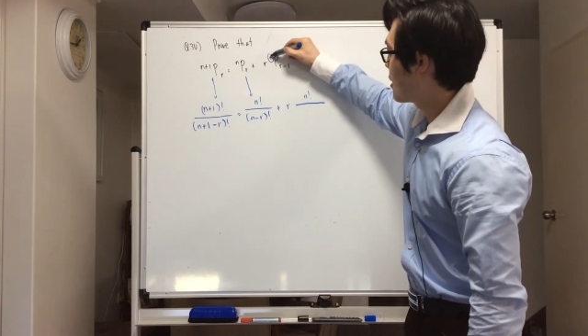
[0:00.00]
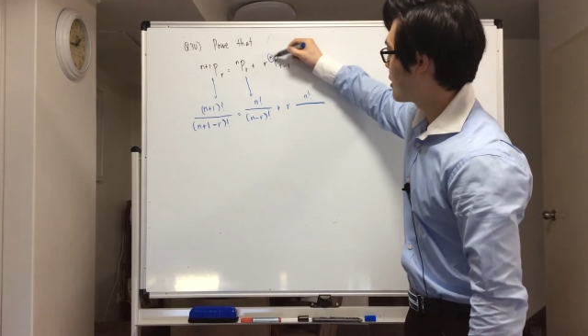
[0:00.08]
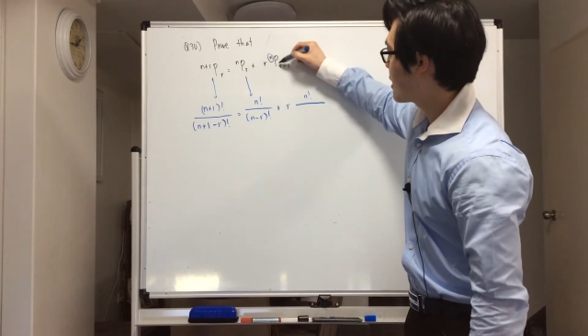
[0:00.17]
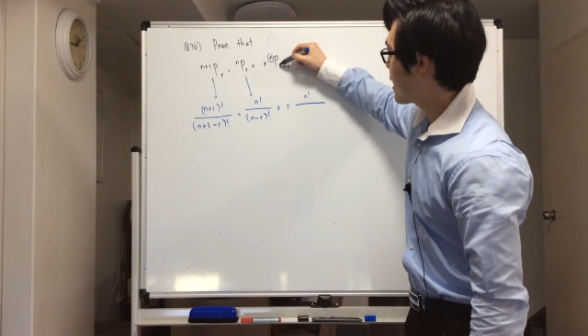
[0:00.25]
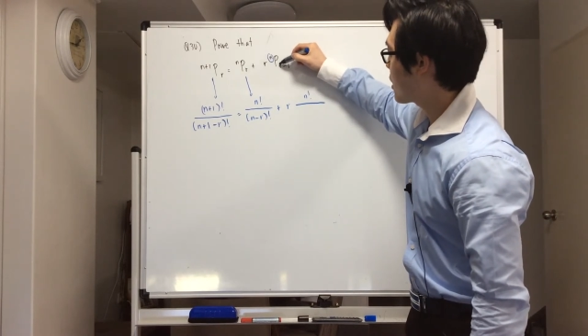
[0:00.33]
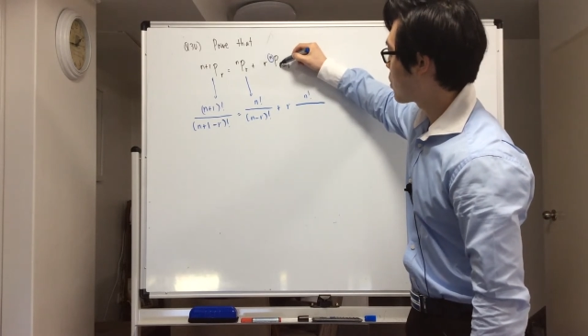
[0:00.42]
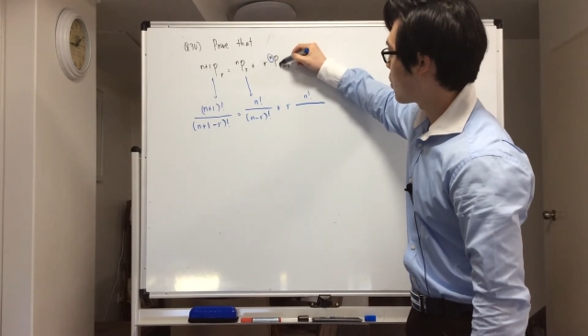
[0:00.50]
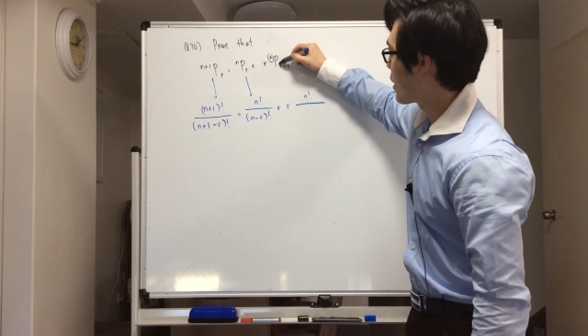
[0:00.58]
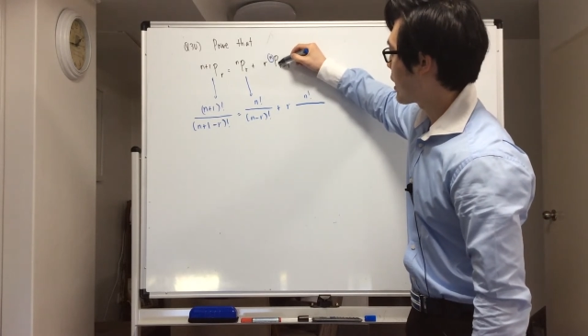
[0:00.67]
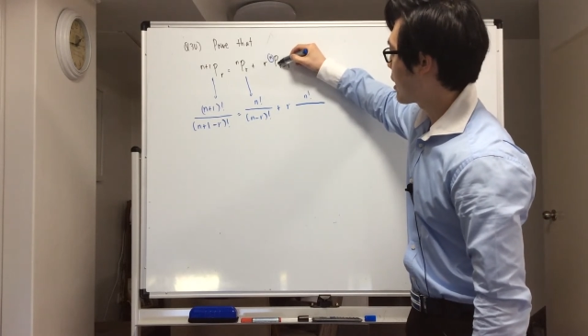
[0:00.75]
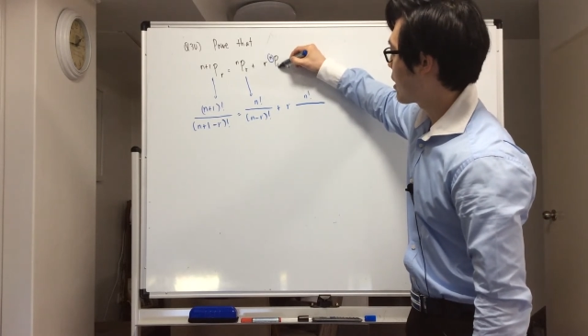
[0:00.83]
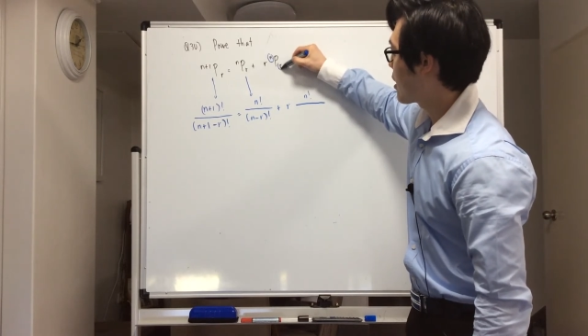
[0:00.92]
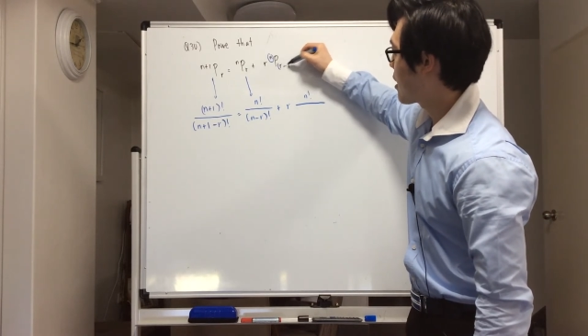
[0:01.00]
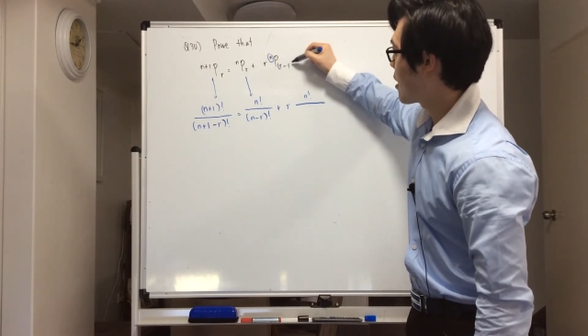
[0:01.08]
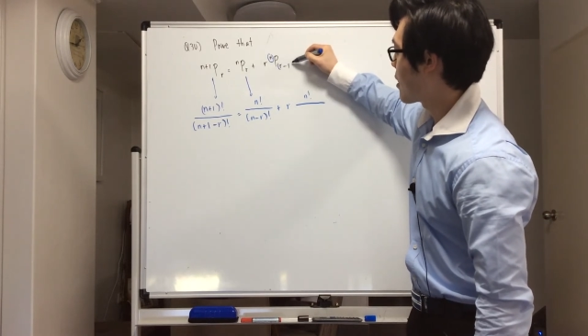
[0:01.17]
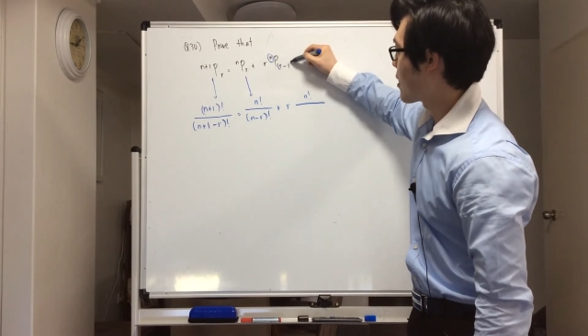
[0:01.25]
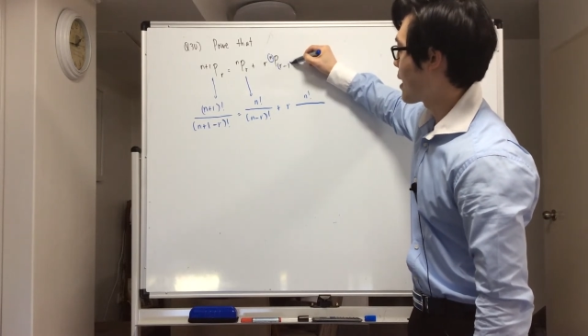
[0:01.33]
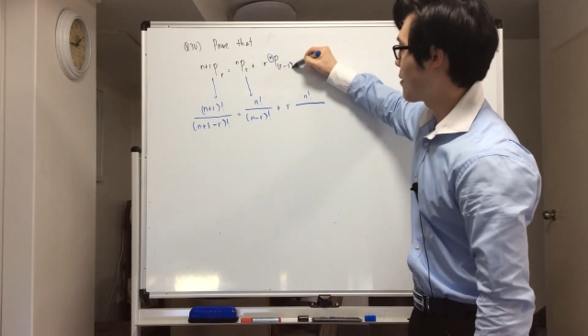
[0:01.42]
take away
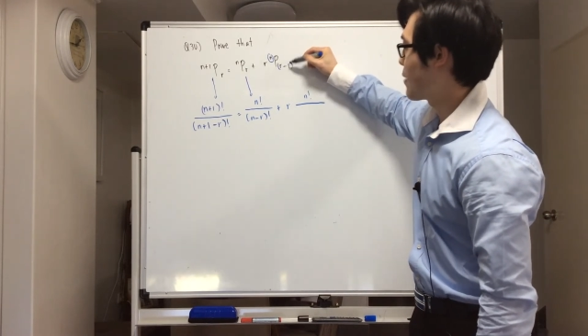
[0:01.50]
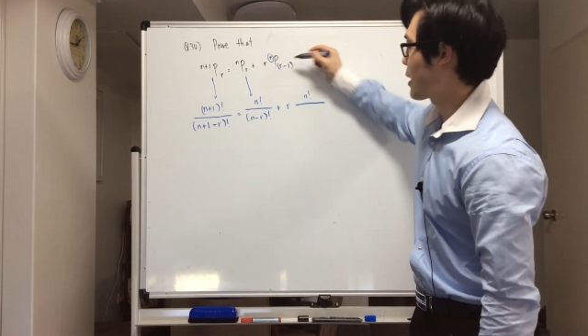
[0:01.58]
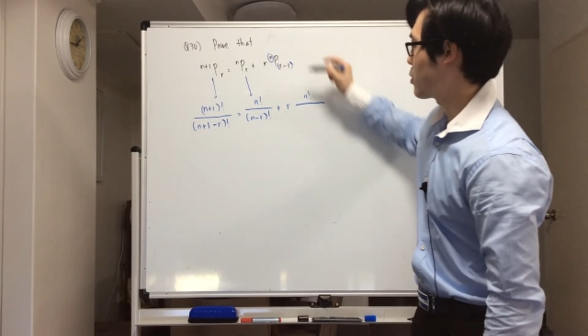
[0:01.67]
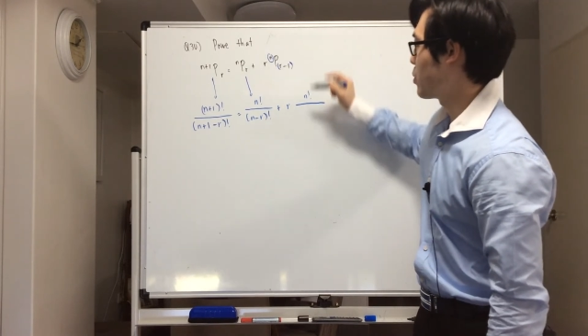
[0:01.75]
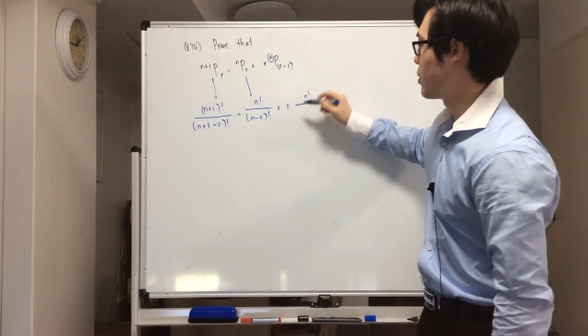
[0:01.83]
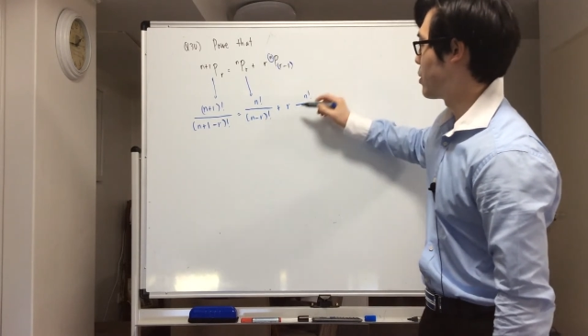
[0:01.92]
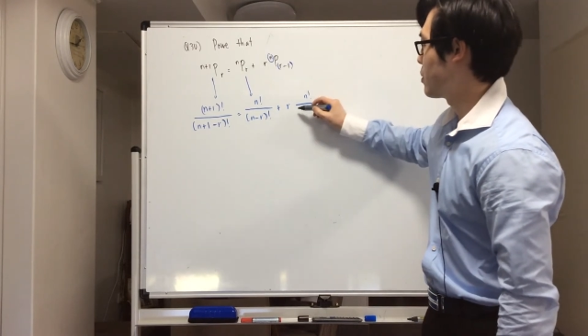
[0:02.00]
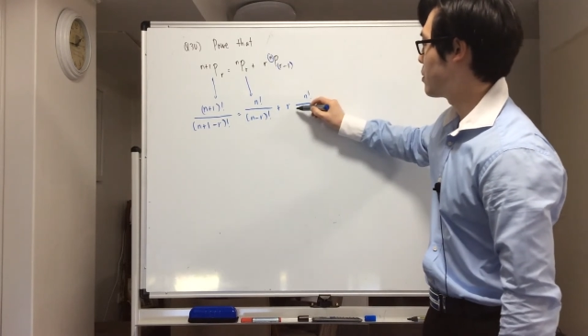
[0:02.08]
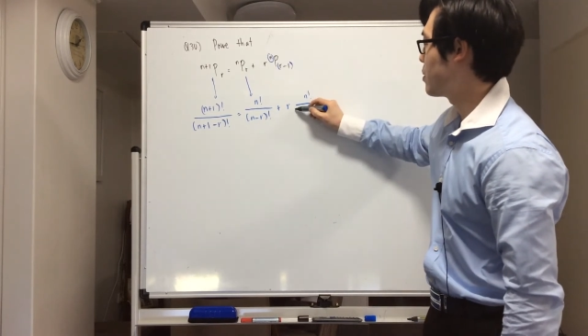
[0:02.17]
that factorial.